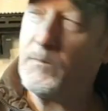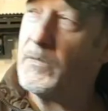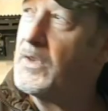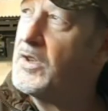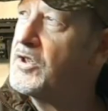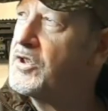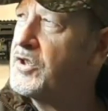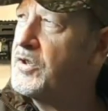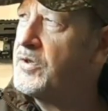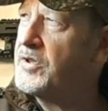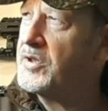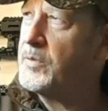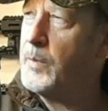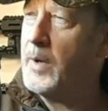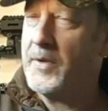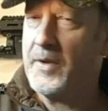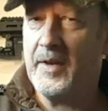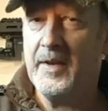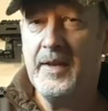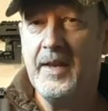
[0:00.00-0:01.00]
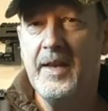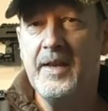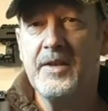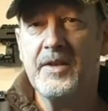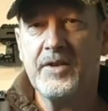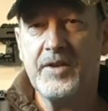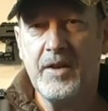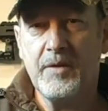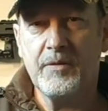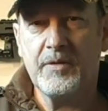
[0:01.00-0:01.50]
As soon as the weather
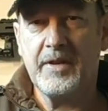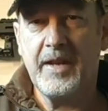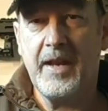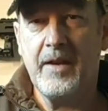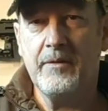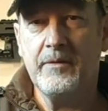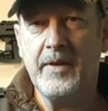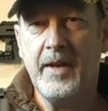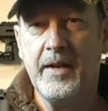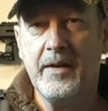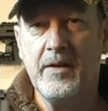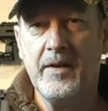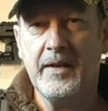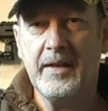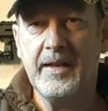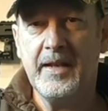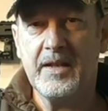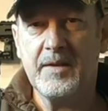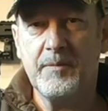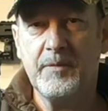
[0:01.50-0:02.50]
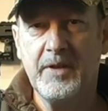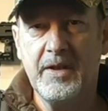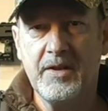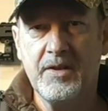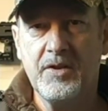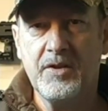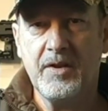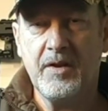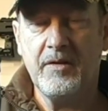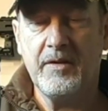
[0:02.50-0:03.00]
settles down and I can get some
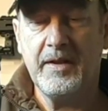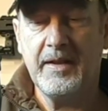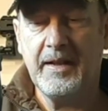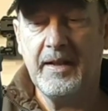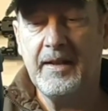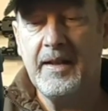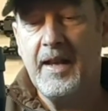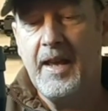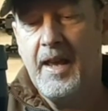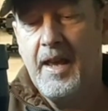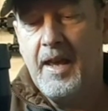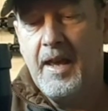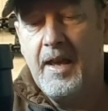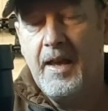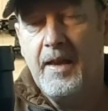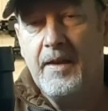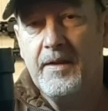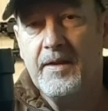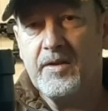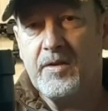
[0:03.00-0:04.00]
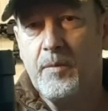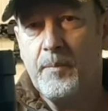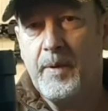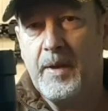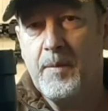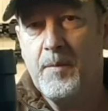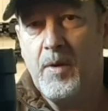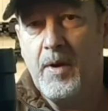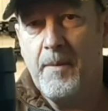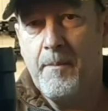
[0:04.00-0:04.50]
decent shooting in, this will
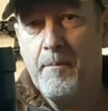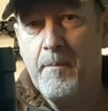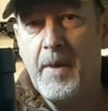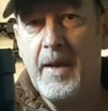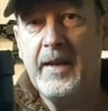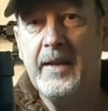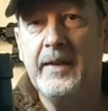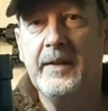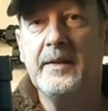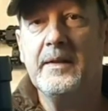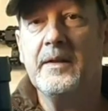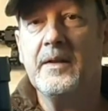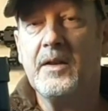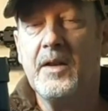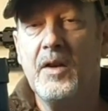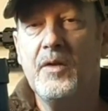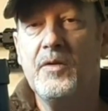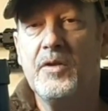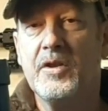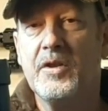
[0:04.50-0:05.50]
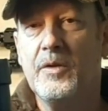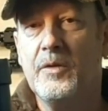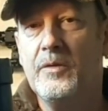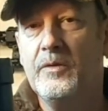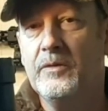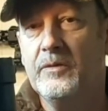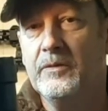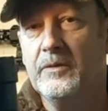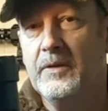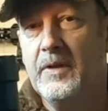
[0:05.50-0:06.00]
be my main
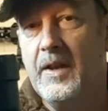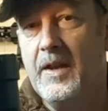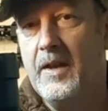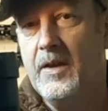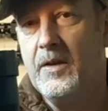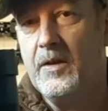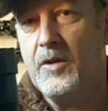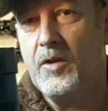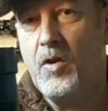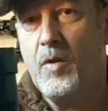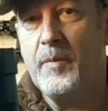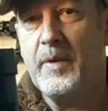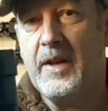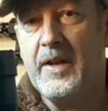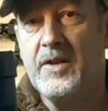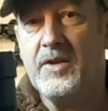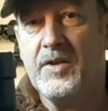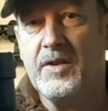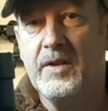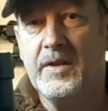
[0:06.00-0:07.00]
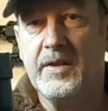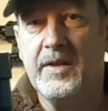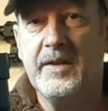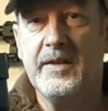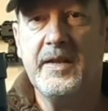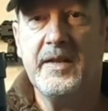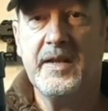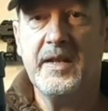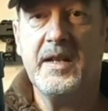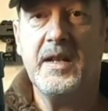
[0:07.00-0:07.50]
go-to combination. This is
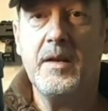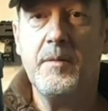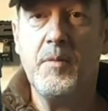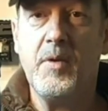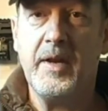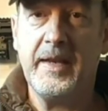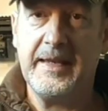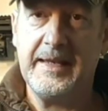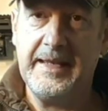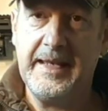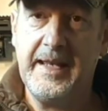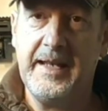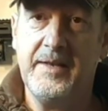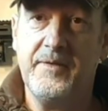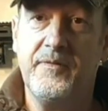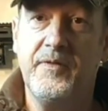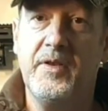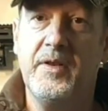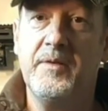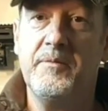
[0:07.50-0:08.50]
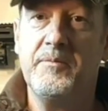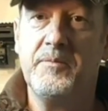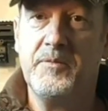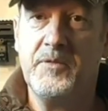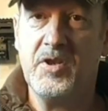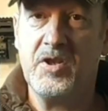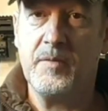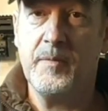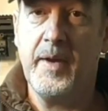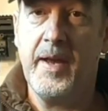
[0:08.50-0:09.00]
going to be my kit for
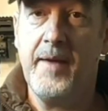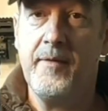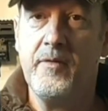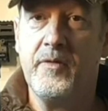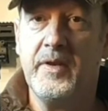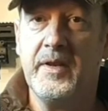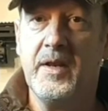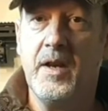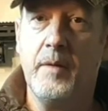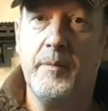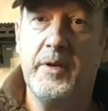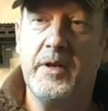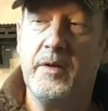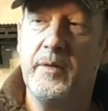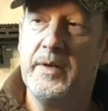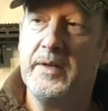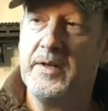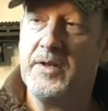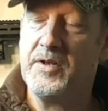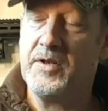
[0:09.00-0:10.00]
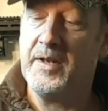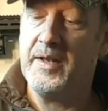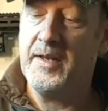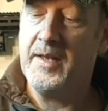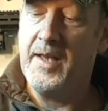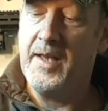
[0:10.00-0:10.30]
just about everything I'll be doing this year.